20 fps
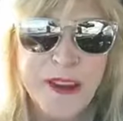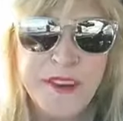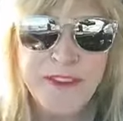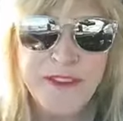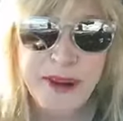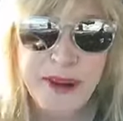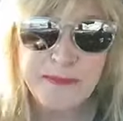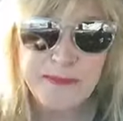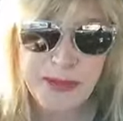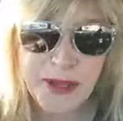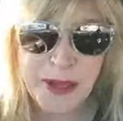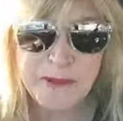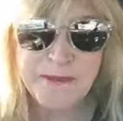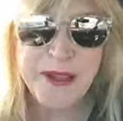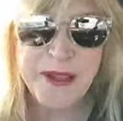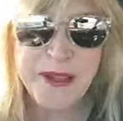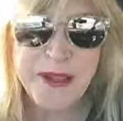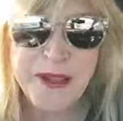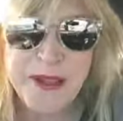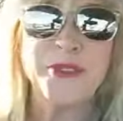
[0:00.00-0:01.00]
my friend Bill
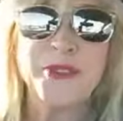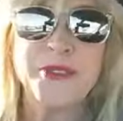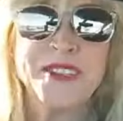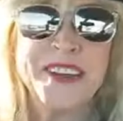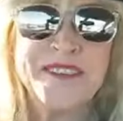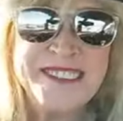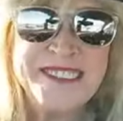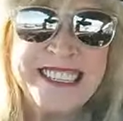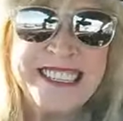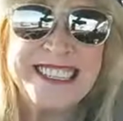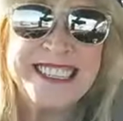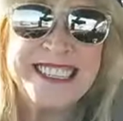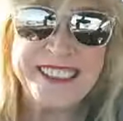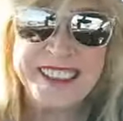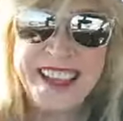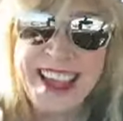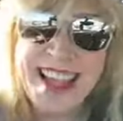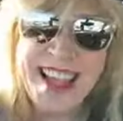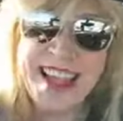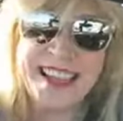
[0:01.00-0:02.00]
Miller, who lives in
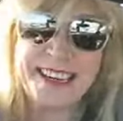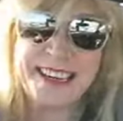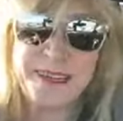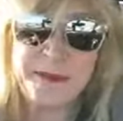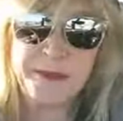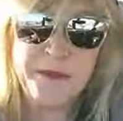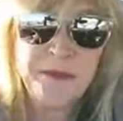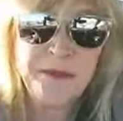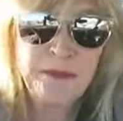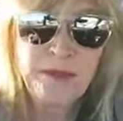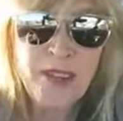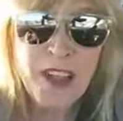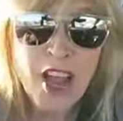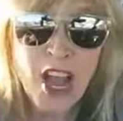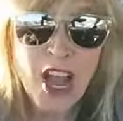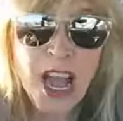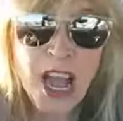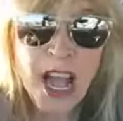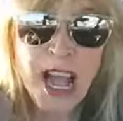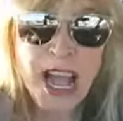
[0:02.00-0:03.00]
DeLand
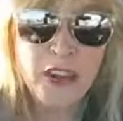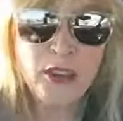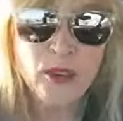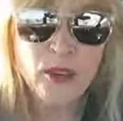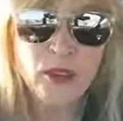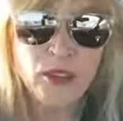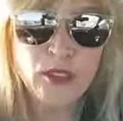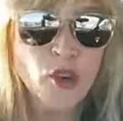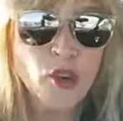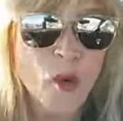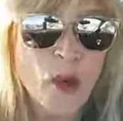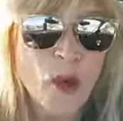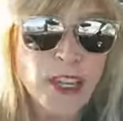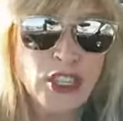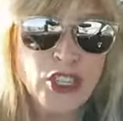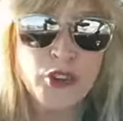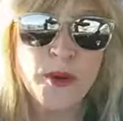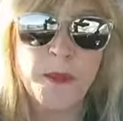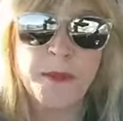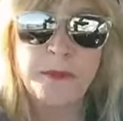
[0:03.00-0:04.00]
and who's
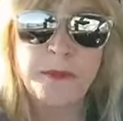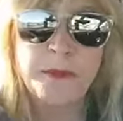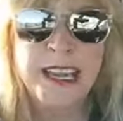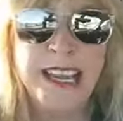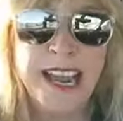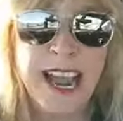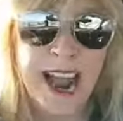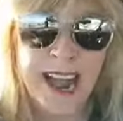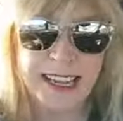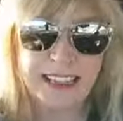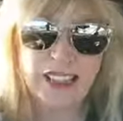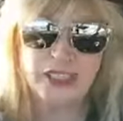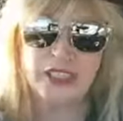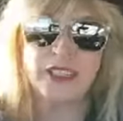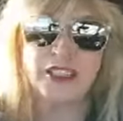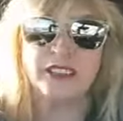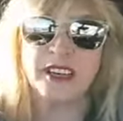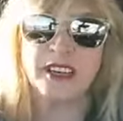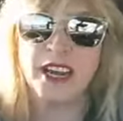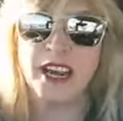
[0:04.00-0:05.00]
going to a big
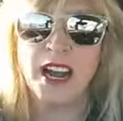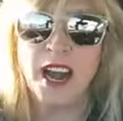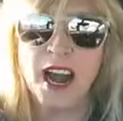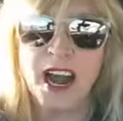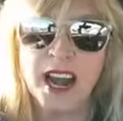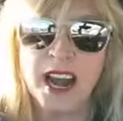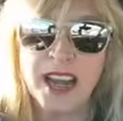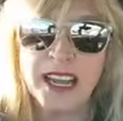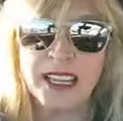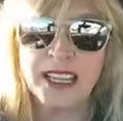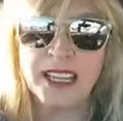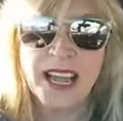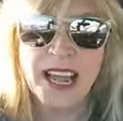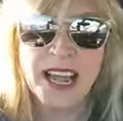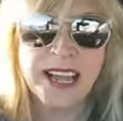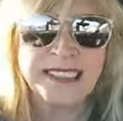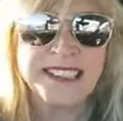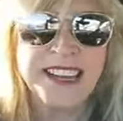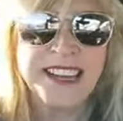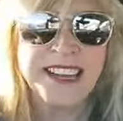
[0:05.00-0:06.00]
concert
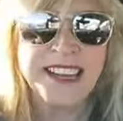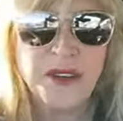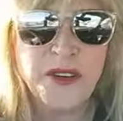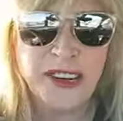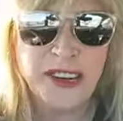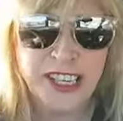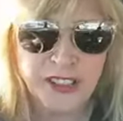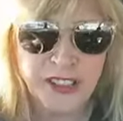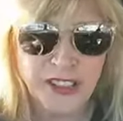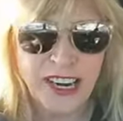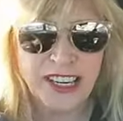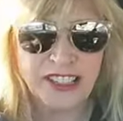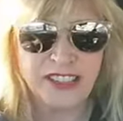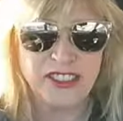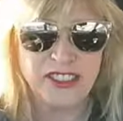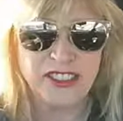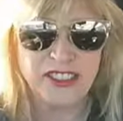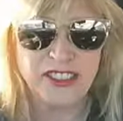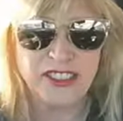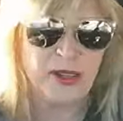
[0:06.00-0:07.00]
at Daytona
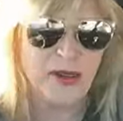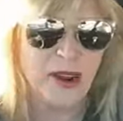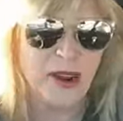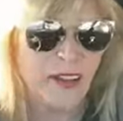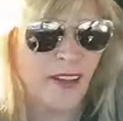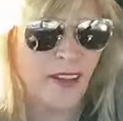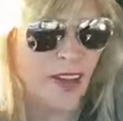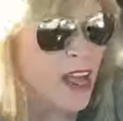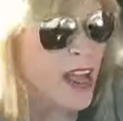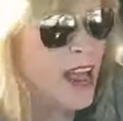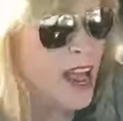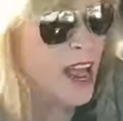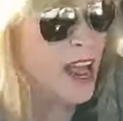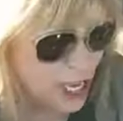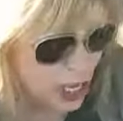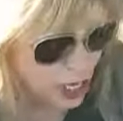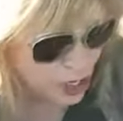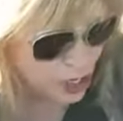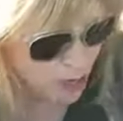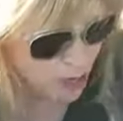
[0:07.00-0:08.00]
International Speedway.
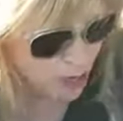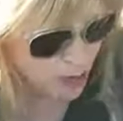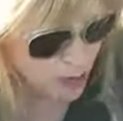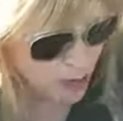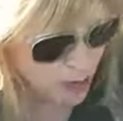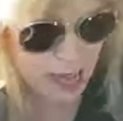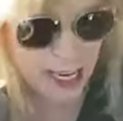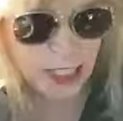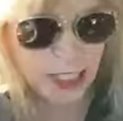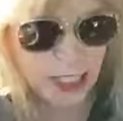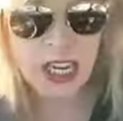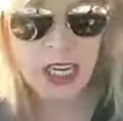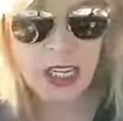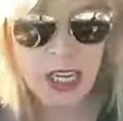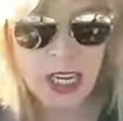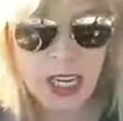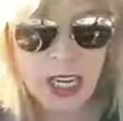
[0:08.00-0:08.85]
Can you imagine